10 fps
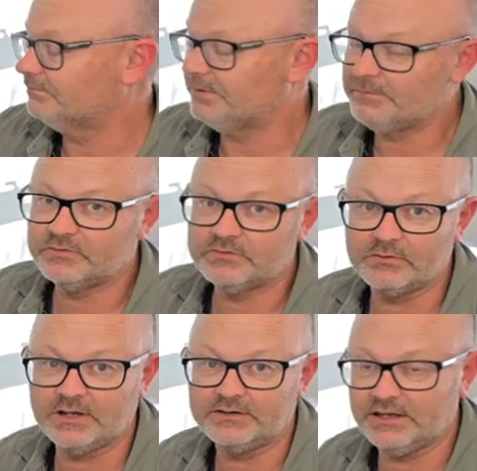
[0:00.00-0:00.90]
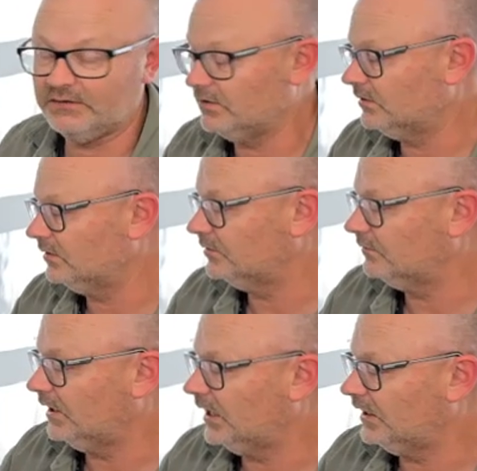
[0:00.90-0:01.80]
People still like to have a, sort
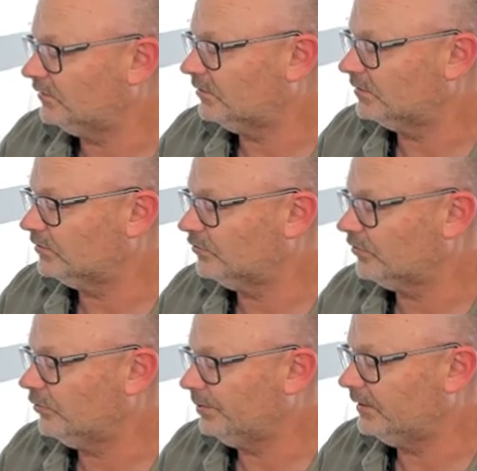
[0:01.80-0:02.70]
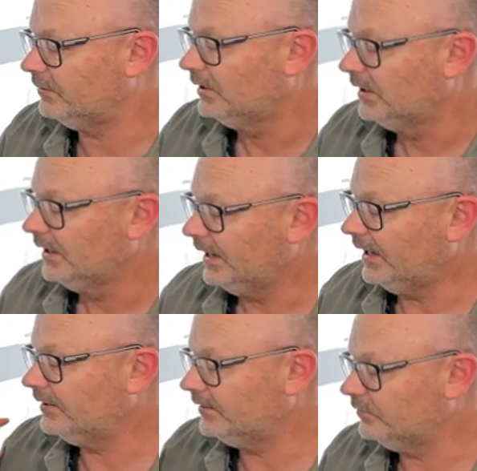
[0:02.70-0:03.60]
of a hands-on control panel,
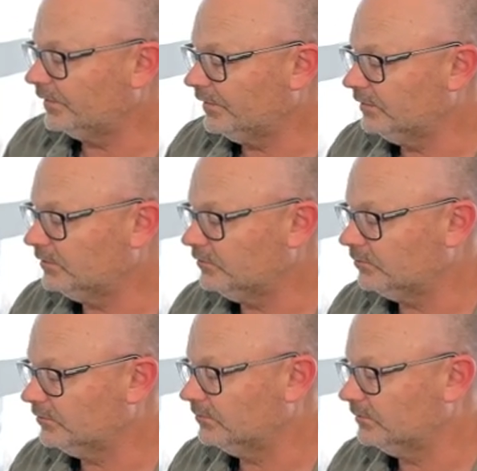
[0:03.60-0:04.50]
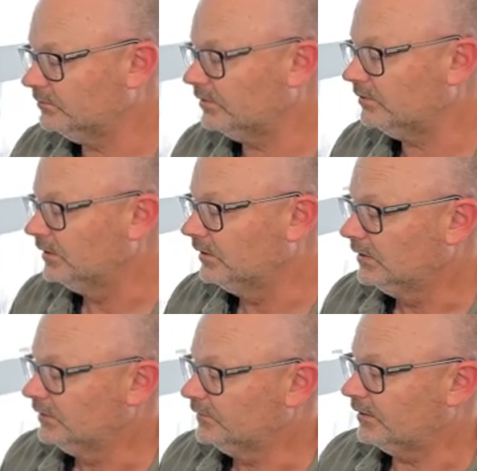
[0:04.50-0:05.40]
and it is one that you can talk to as well.
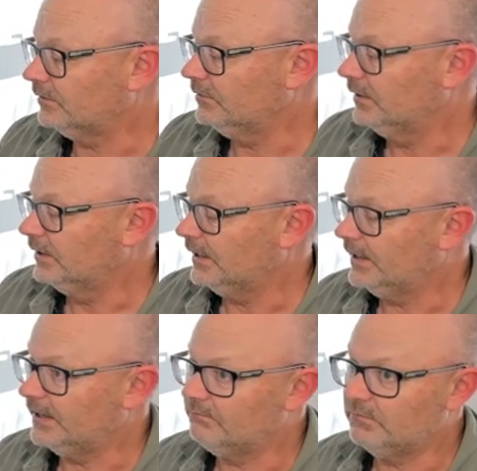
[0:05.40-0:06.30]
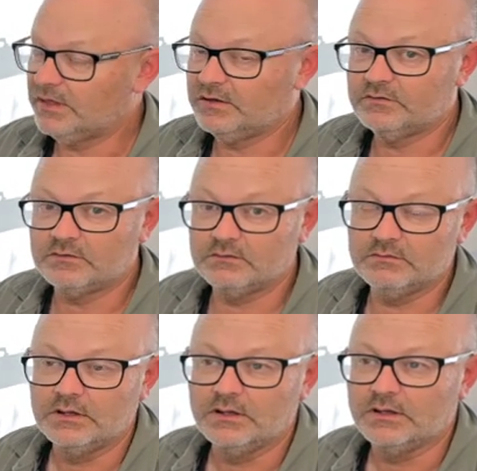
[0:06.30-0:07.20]
So um, thanks
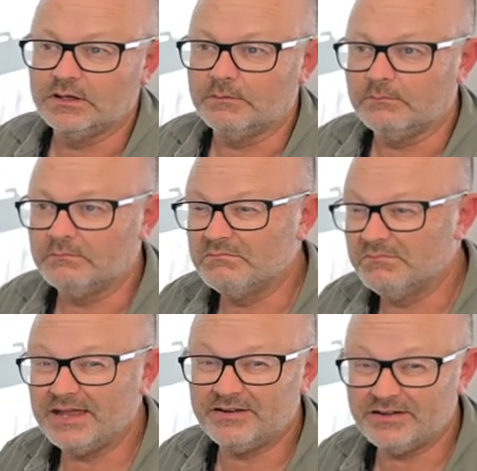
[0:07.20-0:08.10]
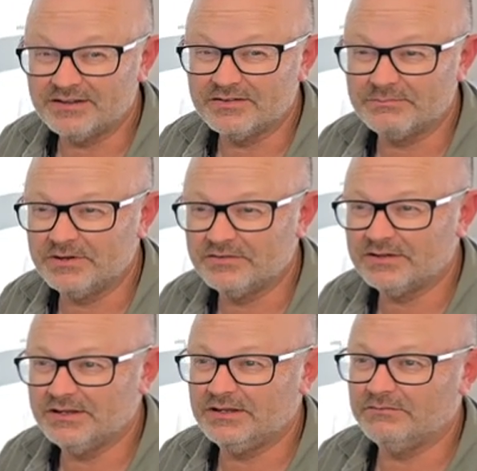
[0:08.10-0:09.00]
to uh, Matter
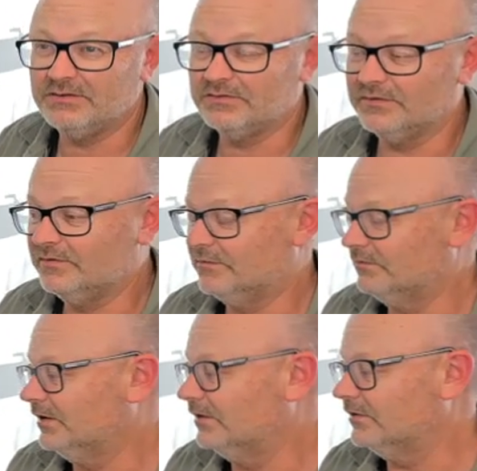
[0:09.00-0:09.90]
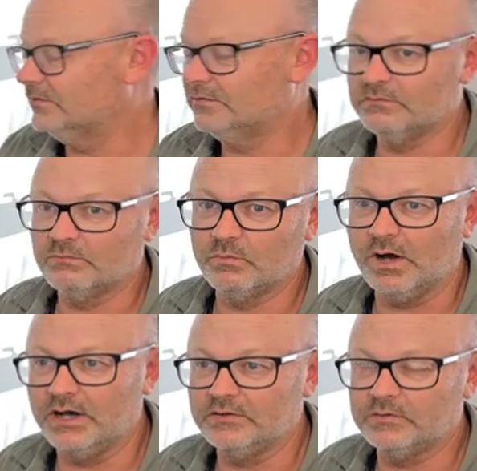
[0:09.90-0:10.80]
especially, which is you know this
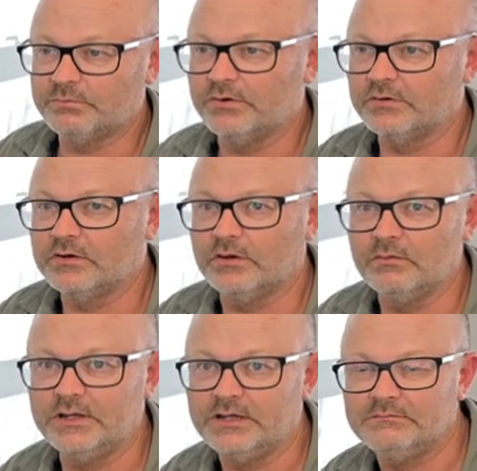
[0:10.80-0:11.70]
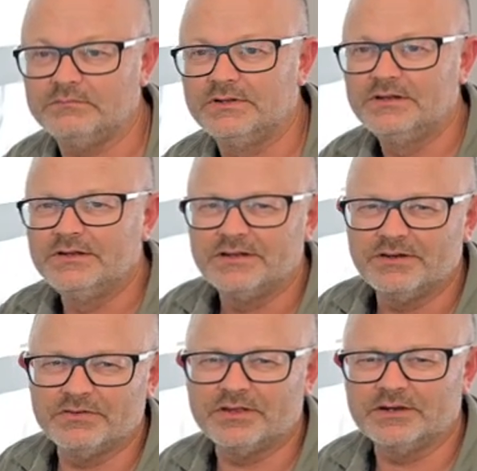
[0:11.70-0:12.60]
wireless protocol that
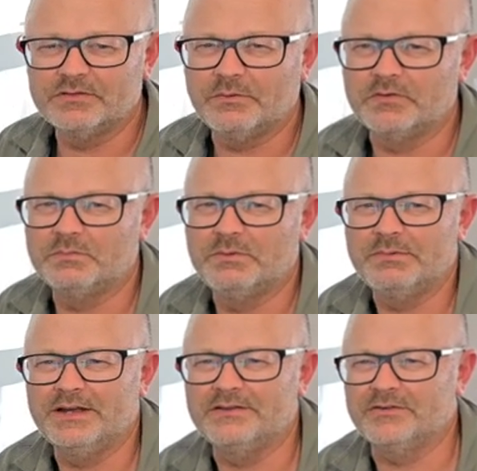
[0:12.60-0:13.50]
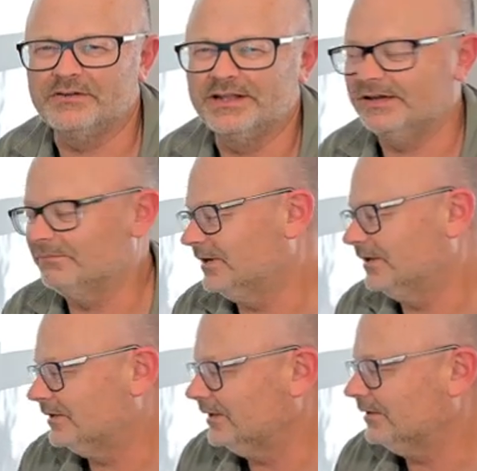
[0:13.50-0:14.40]
everything is supposed to be based on now.
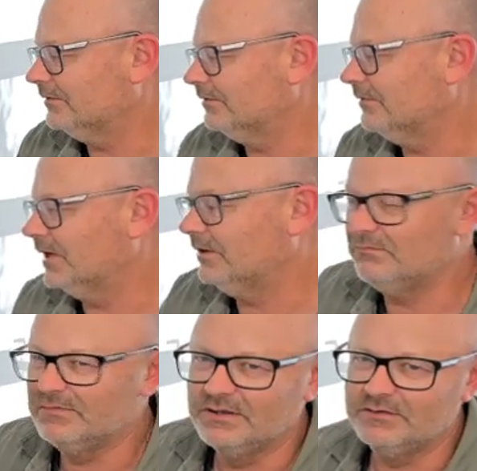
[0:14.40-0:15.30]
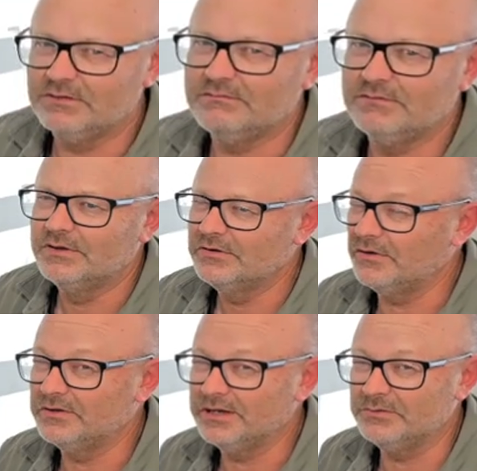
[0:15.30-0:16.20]
But yeah, um, don't
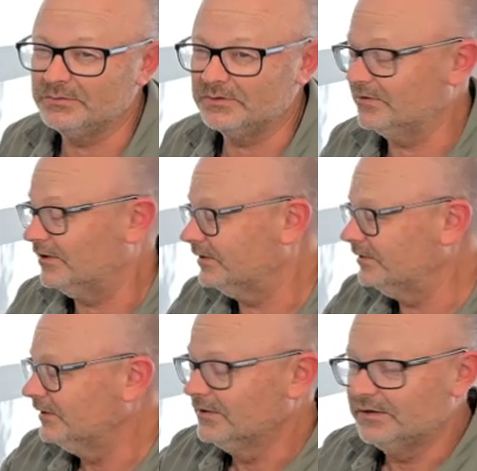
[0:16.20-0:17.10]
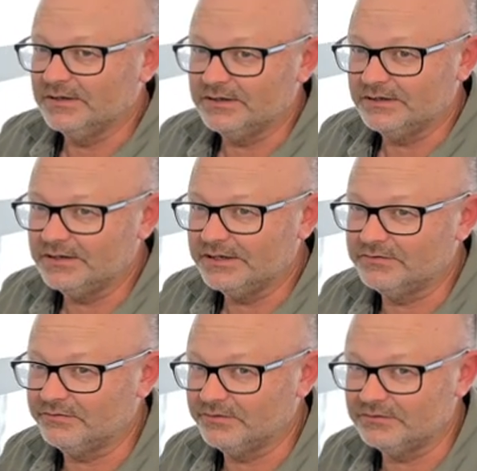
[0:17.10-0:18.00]
don't get too excited. Uh,
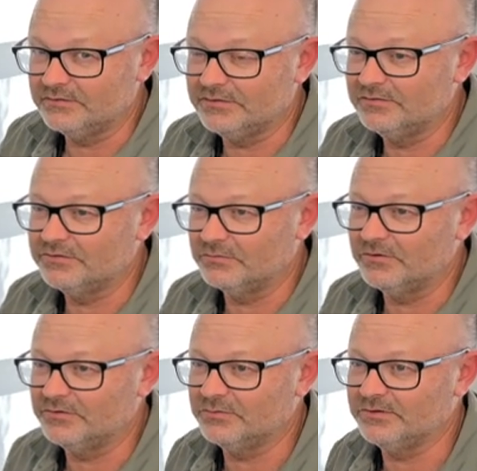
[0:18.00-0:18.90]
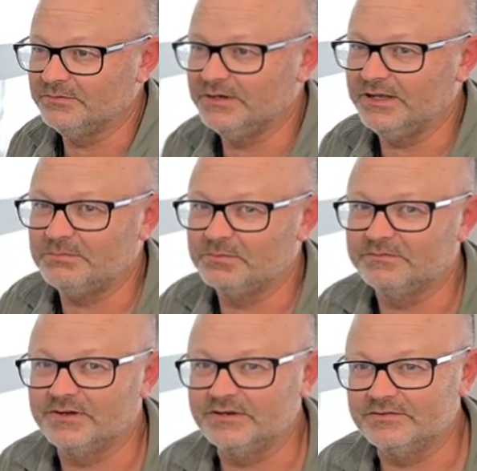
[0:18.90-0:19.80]
Alexa is is still not talking to any Apple
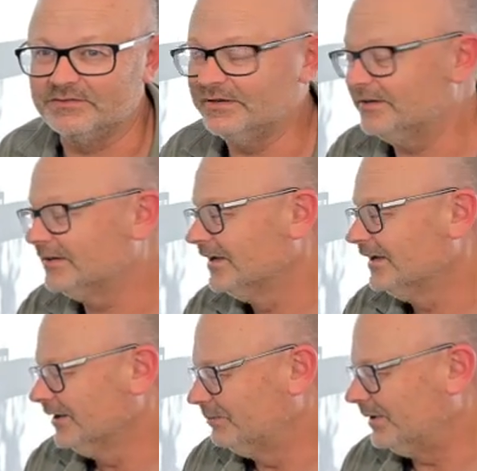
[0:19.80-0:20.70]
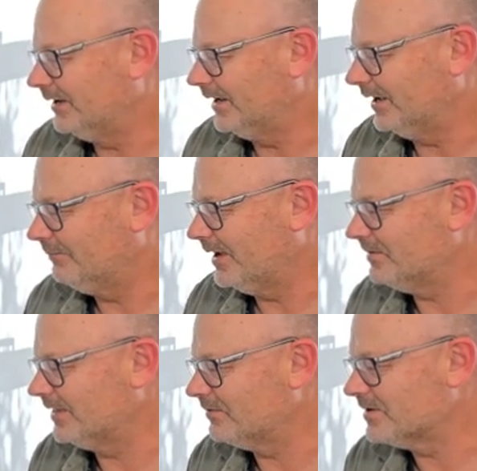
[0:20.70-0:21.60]
devices yet but uh, maybe
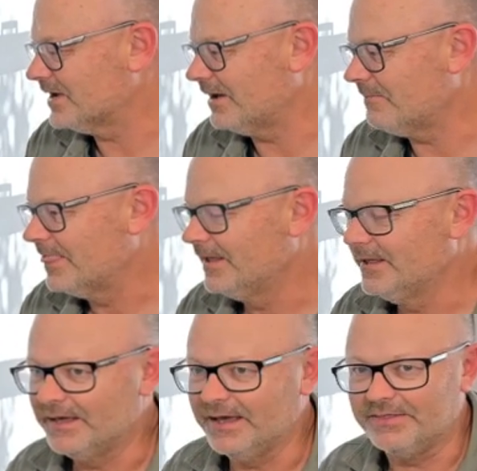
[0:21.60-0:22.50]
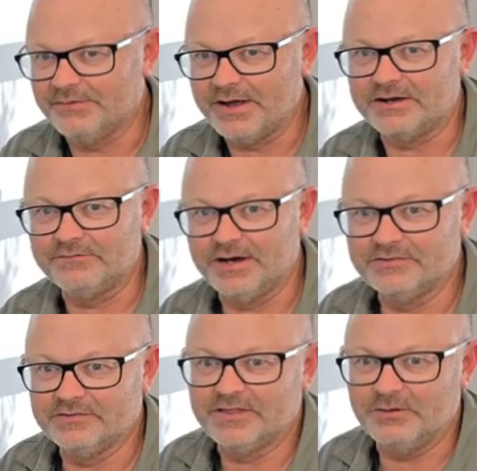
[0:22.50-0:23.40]
that'll come. Uh, there are
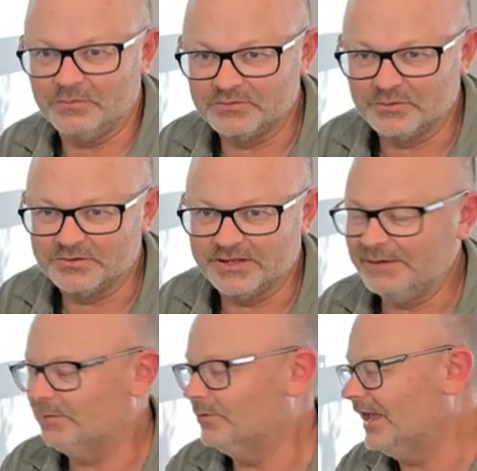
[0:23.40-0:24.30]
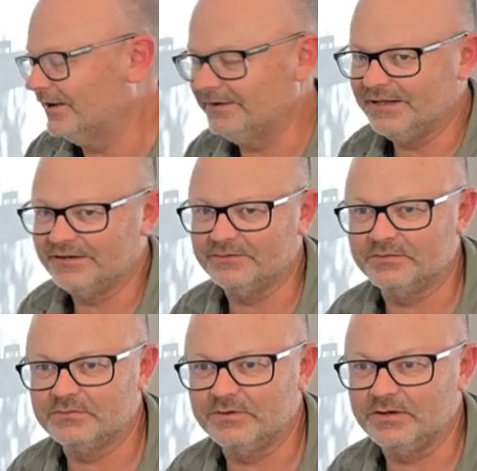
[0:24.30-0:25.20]
devices that will talk to Apple and Alexa
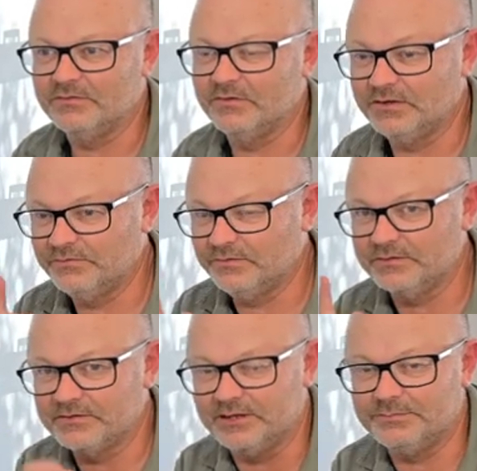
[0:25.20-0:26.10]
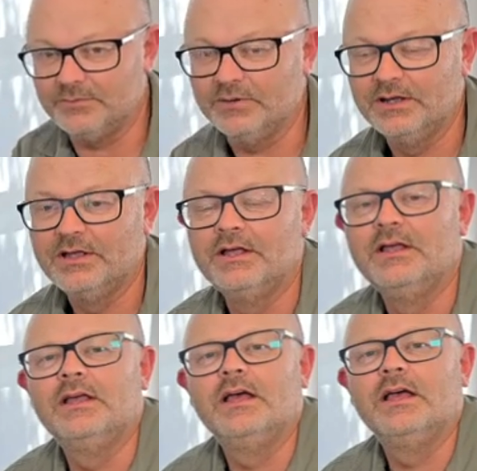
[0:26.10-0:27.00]
as well. For example,
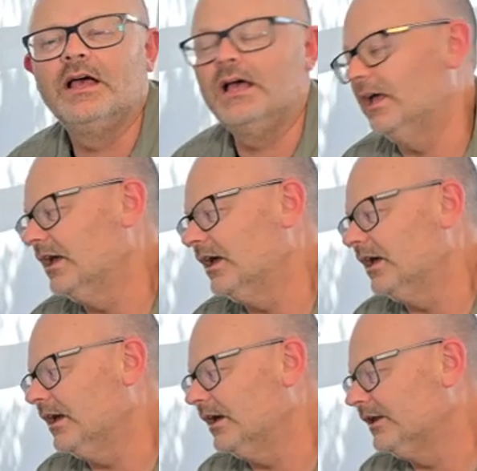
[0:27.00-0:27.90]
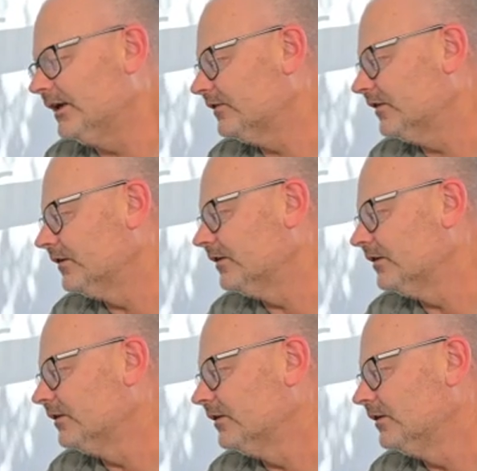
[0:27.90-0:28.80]
Alexa,
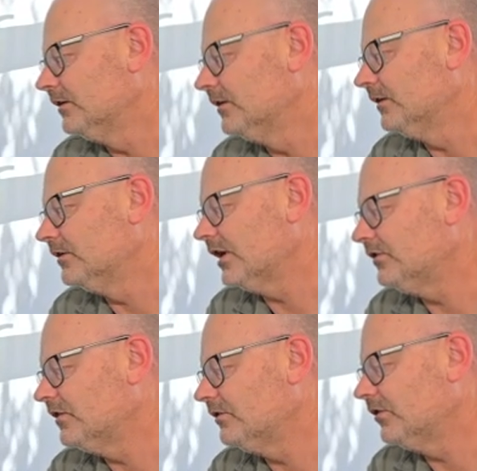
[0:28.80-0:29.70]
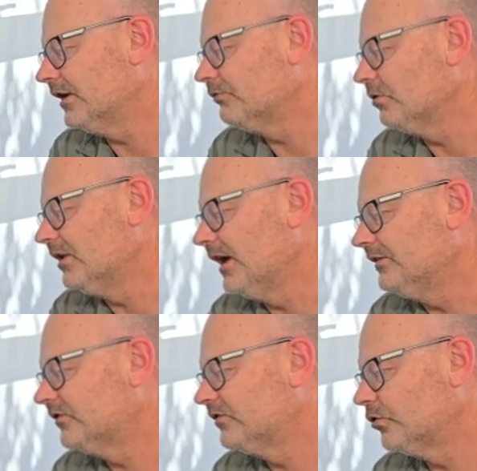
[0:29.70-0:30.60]
change the dining room
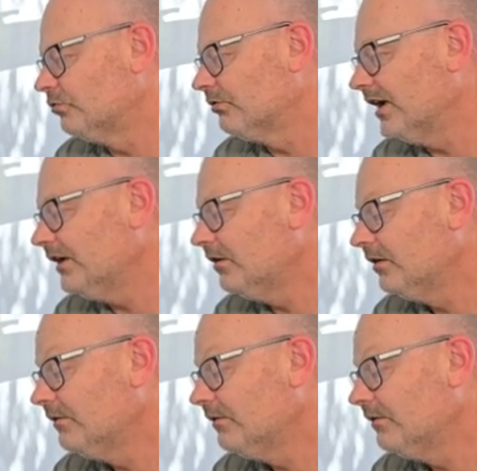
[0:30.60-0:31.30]
lights to red.